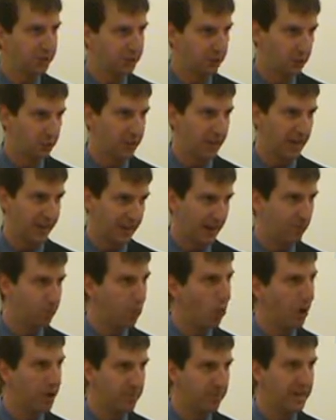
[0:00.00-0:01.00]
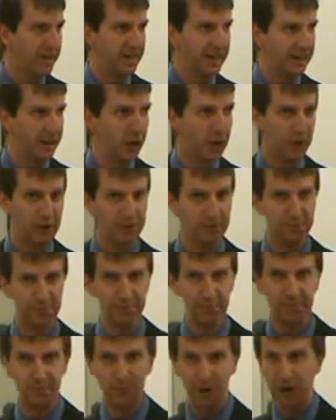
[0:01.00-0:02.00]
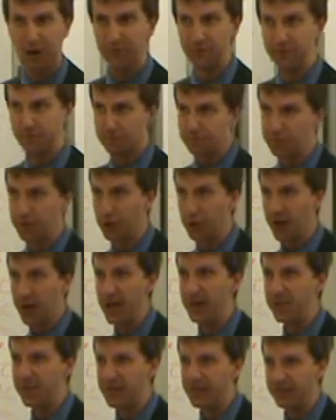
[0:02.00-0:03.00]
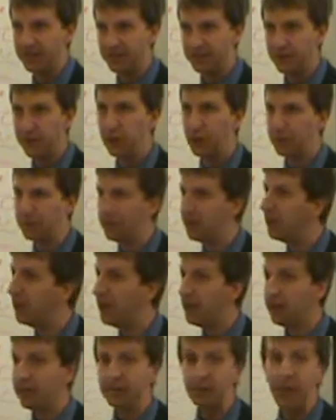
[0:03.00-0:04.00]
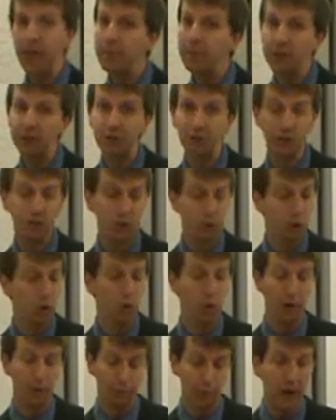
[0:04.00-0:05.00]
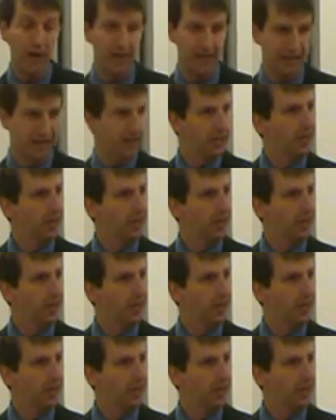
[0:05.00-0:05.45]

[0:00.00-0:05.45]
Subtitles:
to create 1 minute of animated film. The same is true of writing.